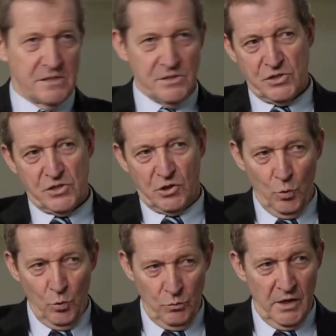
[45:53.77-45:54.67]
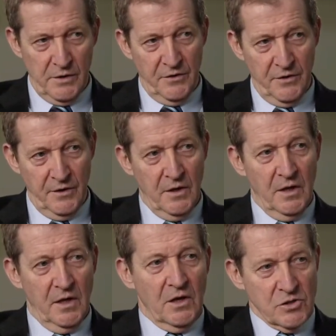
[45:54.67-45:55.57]
Business School rather than,
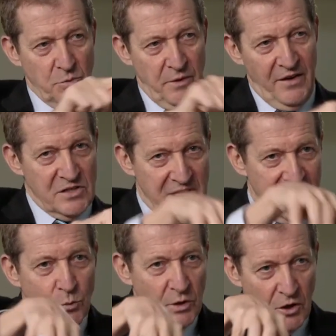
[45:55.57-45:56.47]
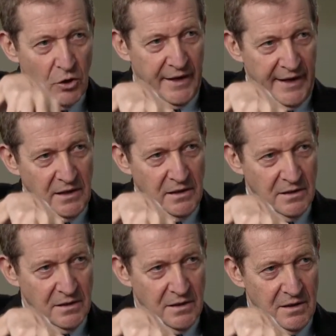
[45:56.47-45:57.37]
because if it's inward looking,
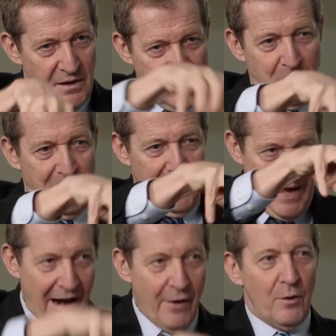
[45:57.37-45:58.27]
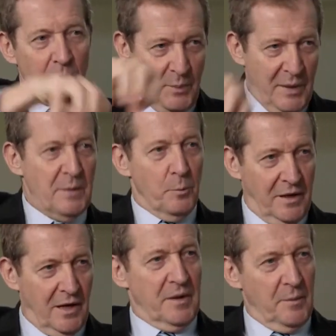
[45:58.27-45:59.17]
it's about Arup people
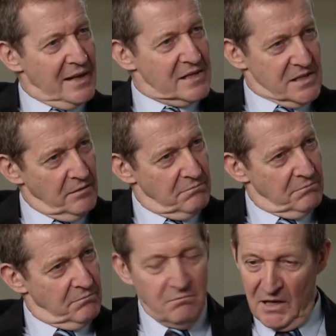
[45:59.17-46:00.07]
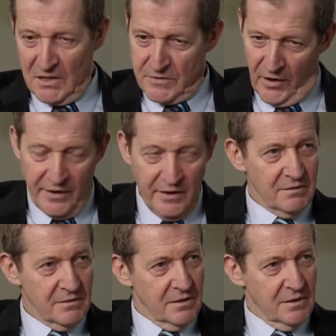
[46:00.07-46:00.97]
becoming better. That's
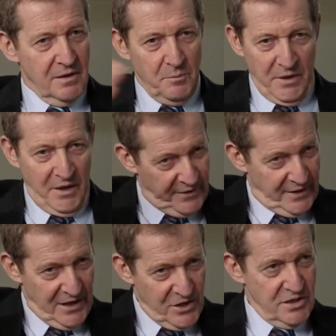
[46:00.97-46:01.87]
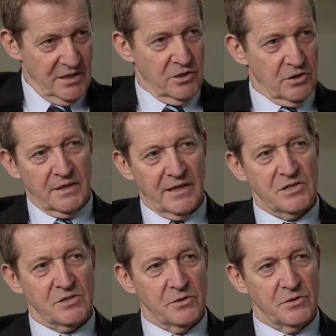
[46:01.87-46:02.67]
fine. But I think actually you could get